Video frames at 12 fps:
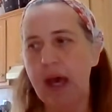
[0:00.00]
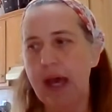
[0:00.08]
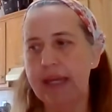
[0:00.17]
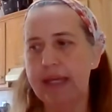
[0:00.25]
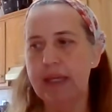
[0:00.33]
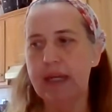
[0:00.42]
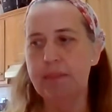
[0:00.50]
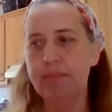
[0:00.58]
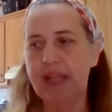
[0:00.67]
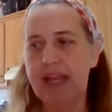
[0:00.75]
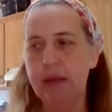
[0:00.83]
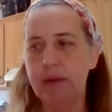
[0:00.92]
I get
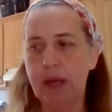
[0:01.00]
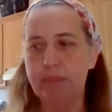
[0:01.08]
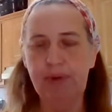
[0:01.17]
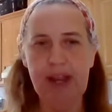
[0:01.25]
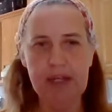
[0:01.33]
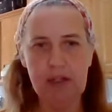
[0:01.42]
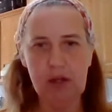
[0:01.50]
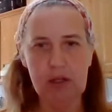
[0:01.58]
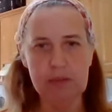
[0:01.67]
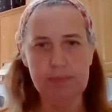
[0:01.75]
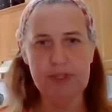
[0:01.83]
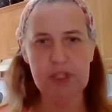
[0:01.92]
a brand
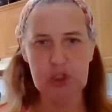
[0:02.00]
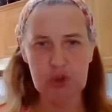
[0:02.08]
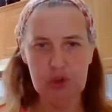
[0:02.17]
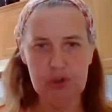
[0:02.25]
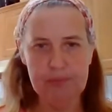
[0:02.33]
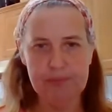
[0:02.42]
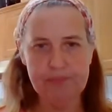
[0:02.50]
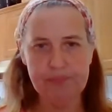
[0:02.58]
called Pure,